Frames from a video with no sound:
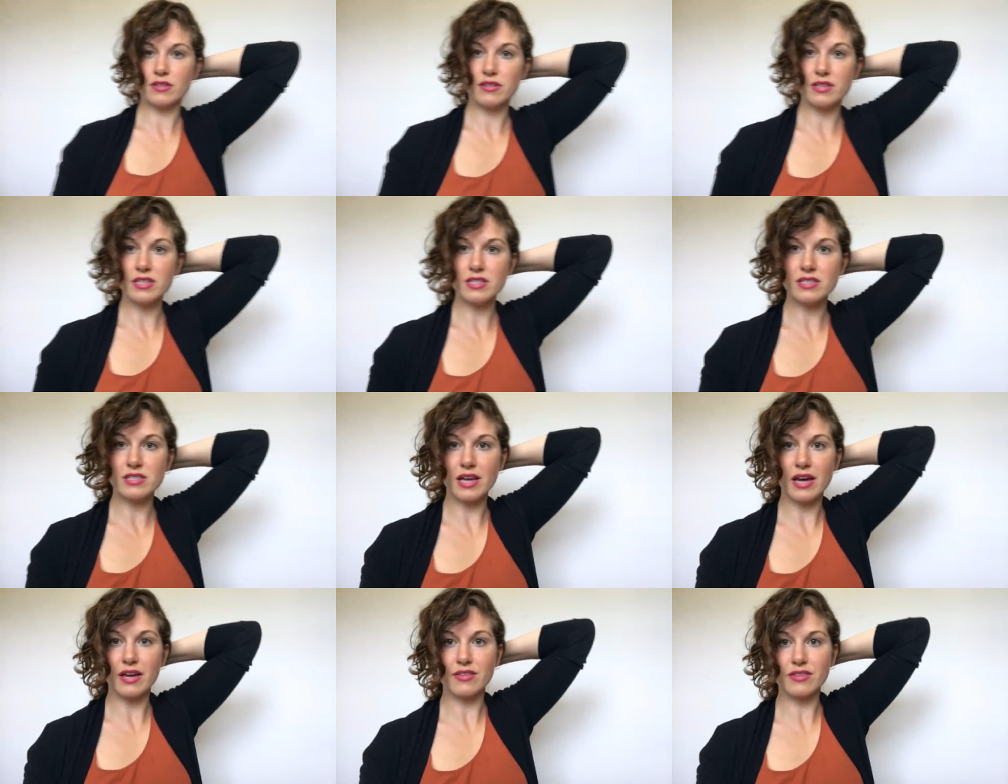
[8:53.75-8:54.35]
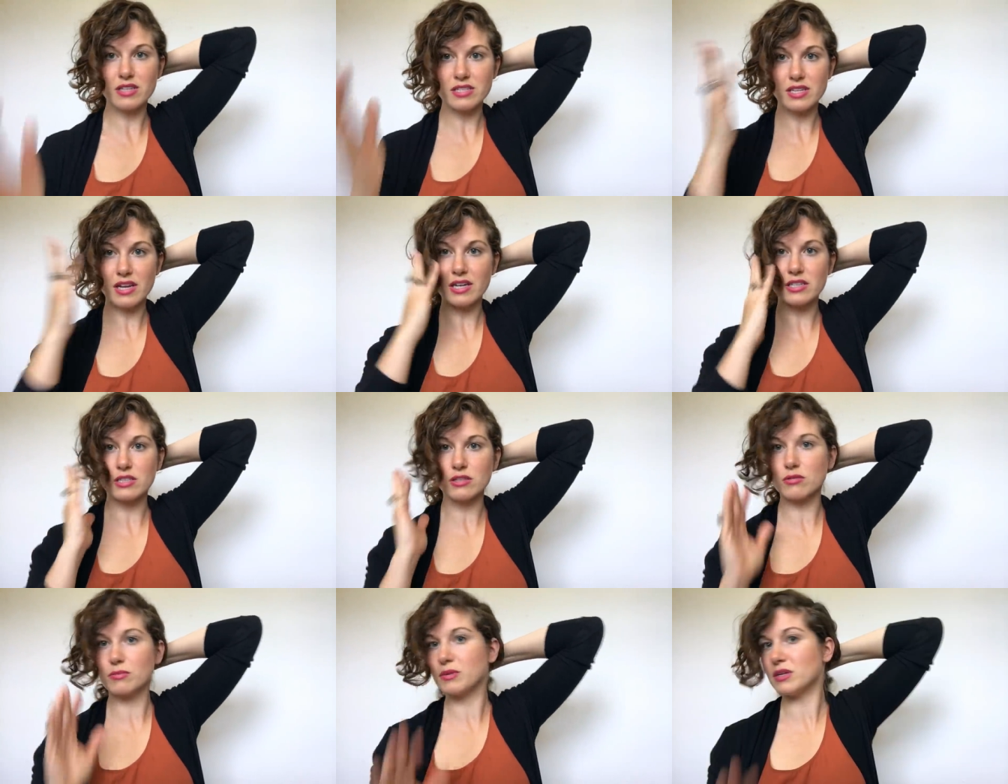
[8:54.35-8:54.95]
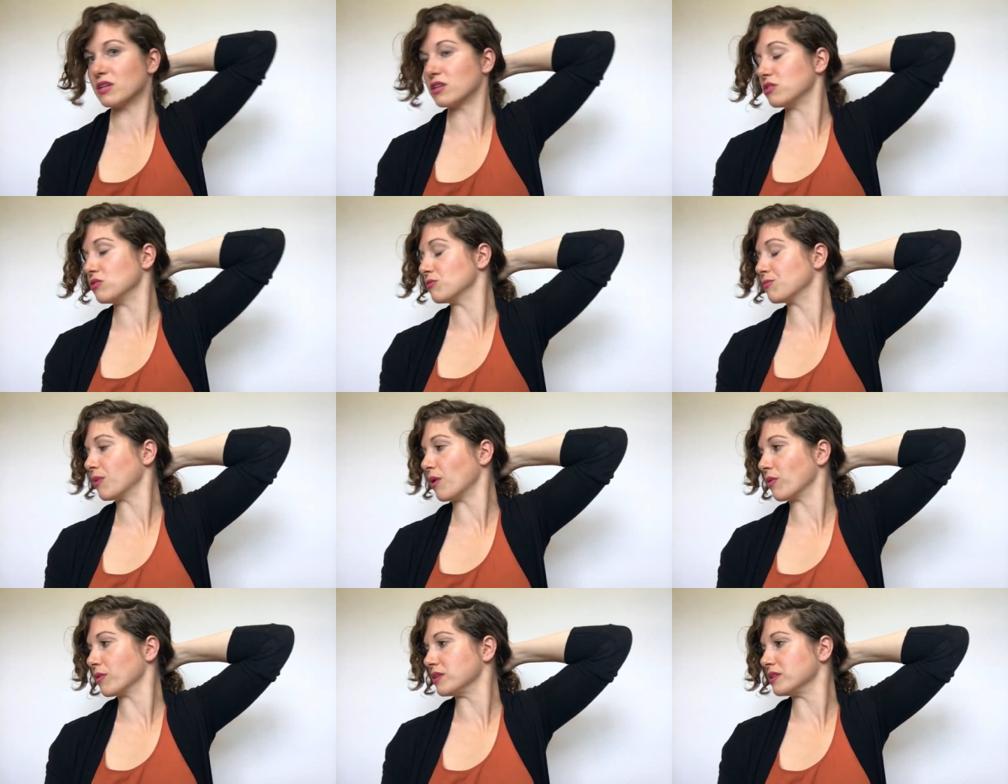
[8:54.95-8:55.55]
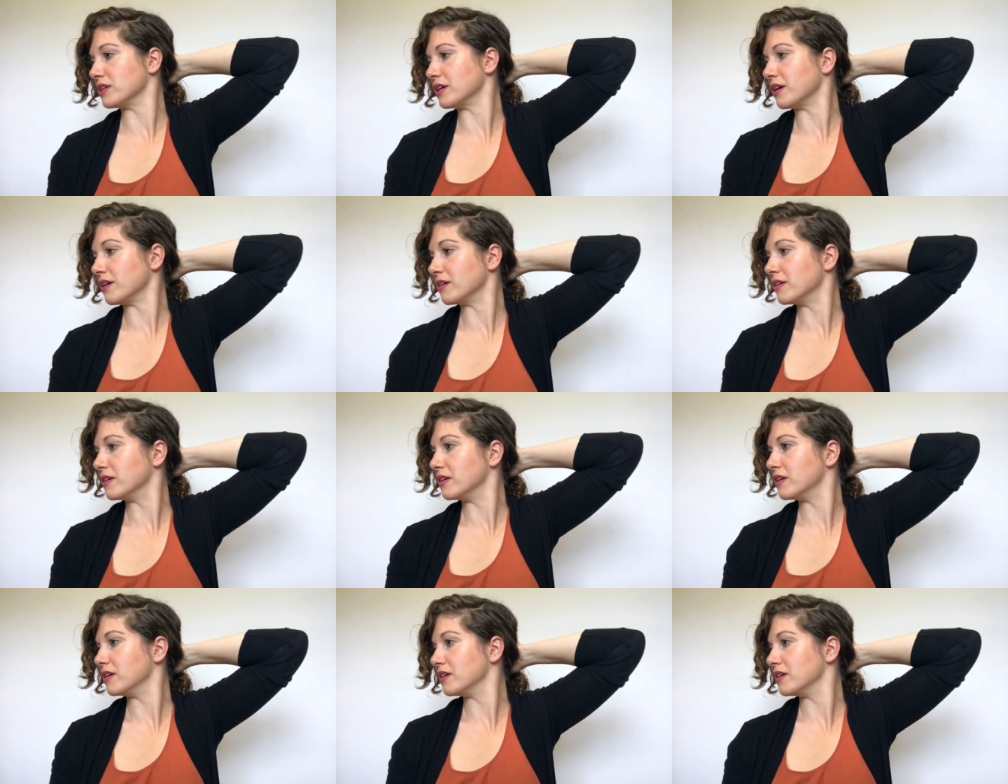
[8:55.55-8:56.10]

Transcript: This actually would be a cute ponytail.